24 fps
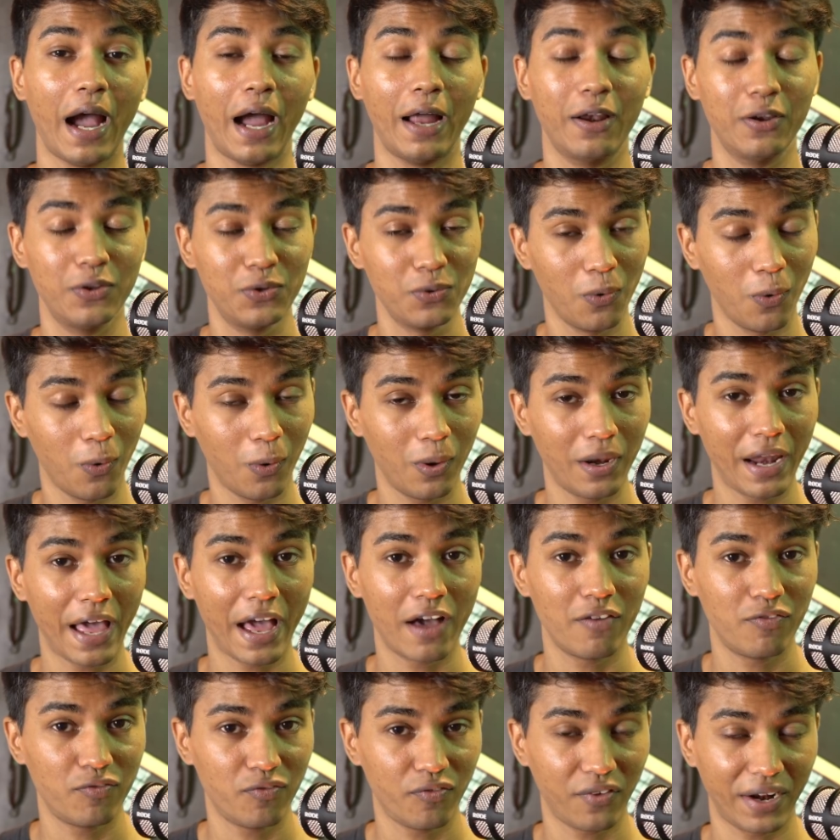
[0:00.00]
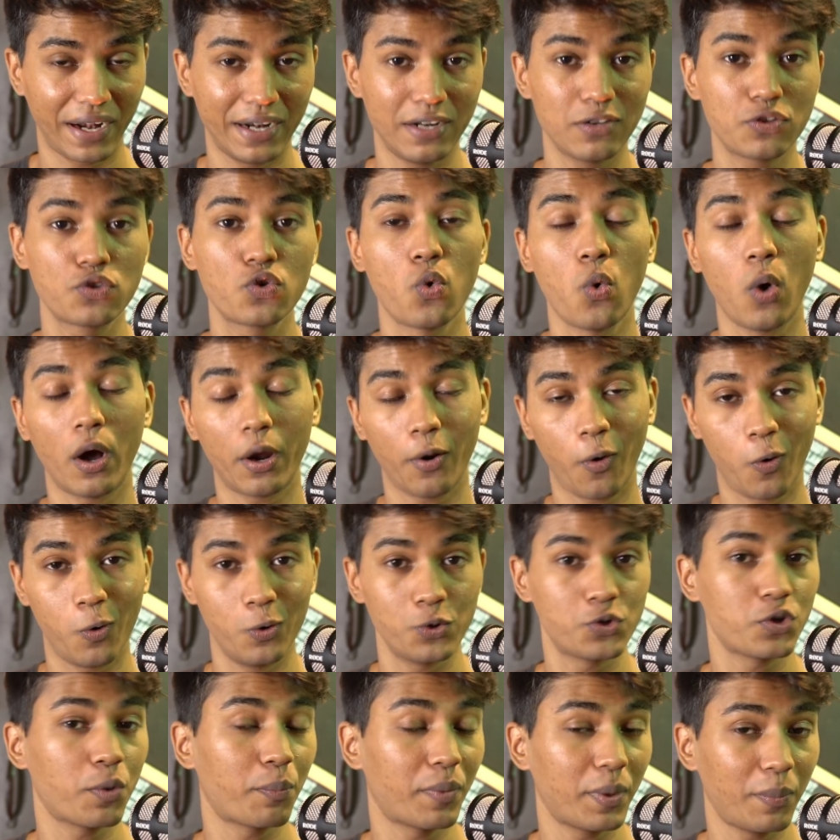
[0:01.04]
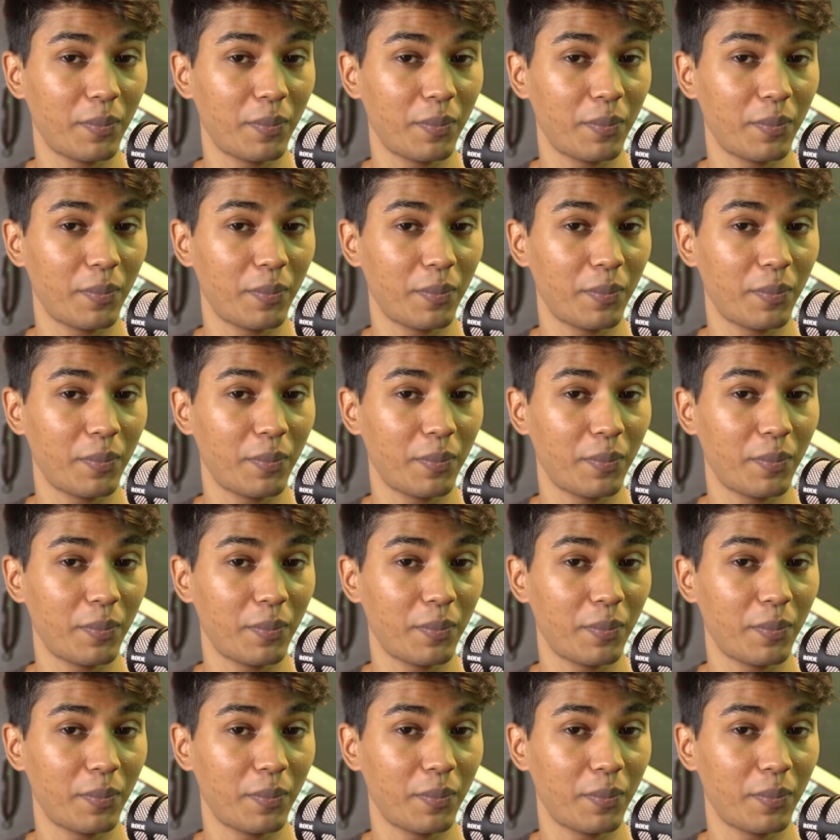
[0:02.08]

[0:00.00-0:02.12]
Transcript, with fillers: and you all have friends who are also